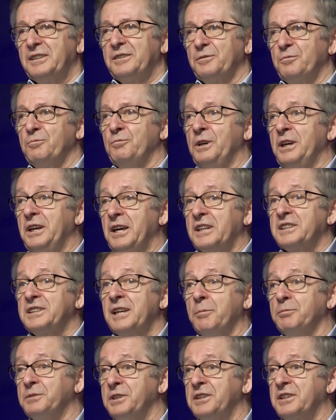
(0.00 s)
we
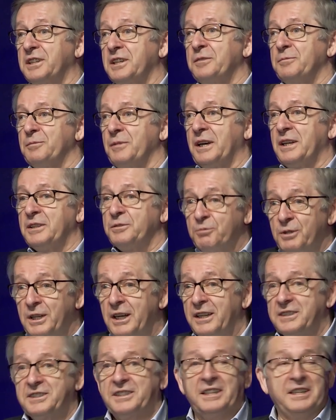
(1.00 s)
accepted him and we
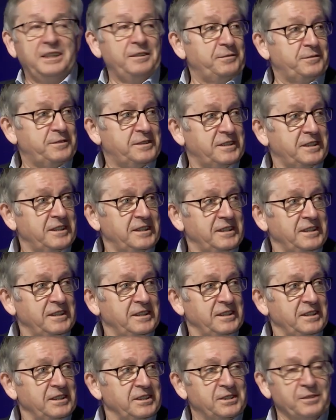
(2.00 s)
are saved.
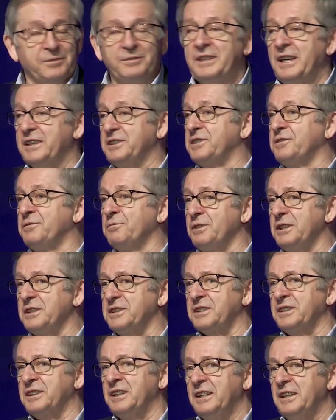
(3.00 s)
So that's the
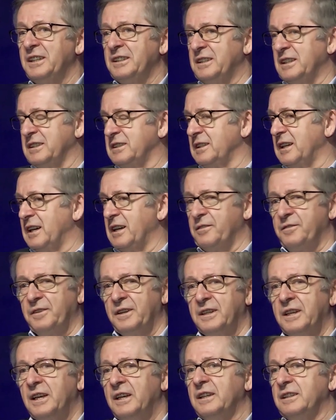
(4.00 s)
reason. I
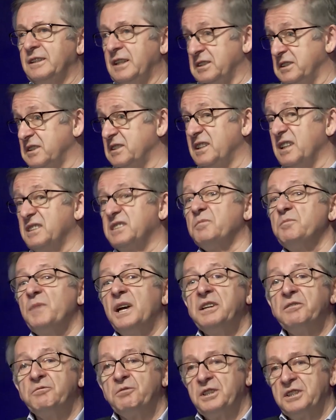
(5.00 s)
think that's the
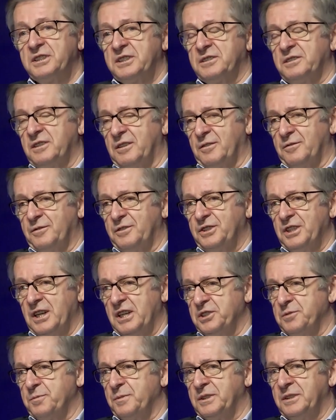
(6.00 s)
main reason of
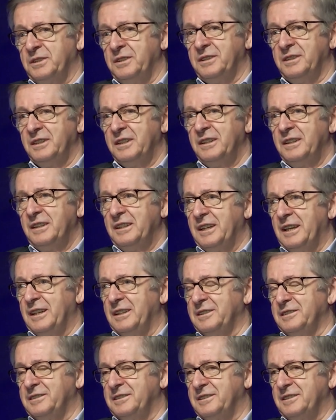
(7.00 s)
judgment.
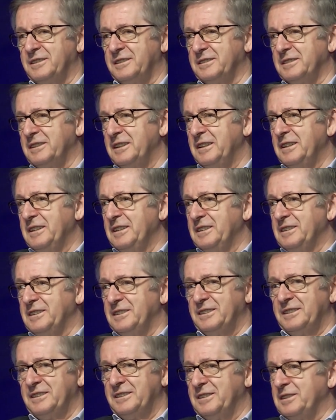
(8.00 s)
And
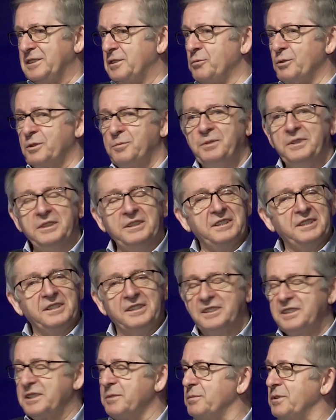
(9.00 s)
that would be
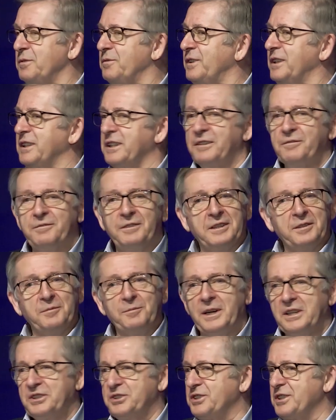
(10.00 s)
simplifying very
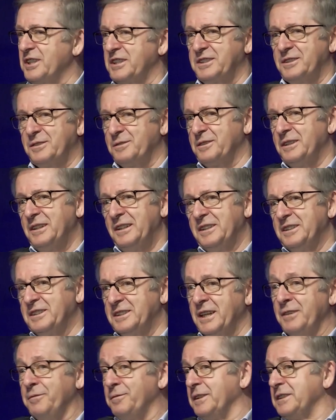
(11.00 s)
much just to
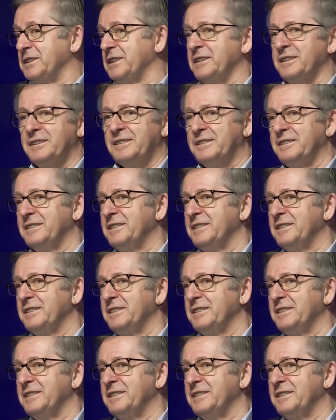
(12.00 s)
save us and